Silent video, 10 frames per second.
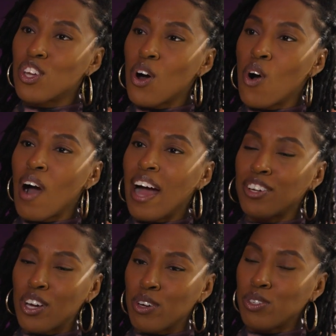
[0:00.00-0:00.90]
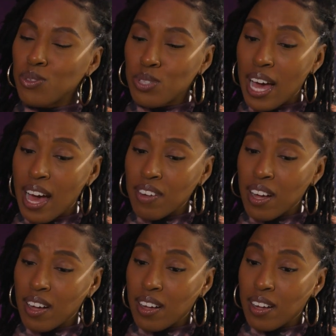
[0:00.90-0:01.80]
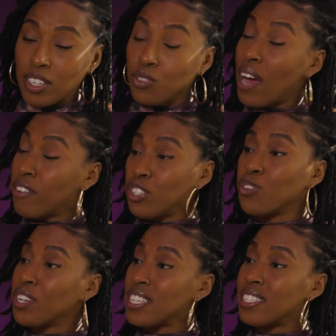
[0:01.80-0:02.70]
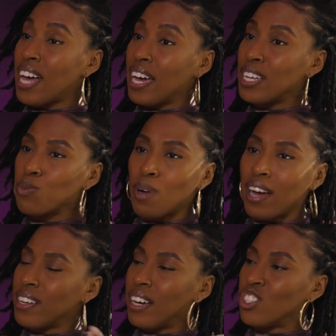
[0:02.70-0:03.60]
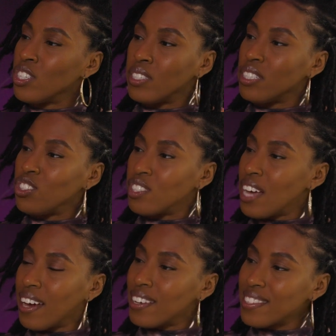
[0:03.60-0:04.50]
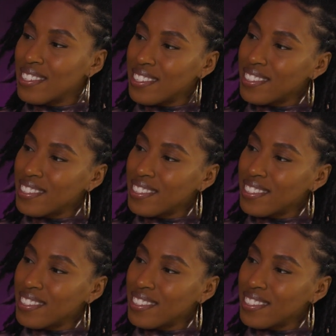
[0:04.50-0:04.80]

So I know you have a degree in science. Why not just teach science?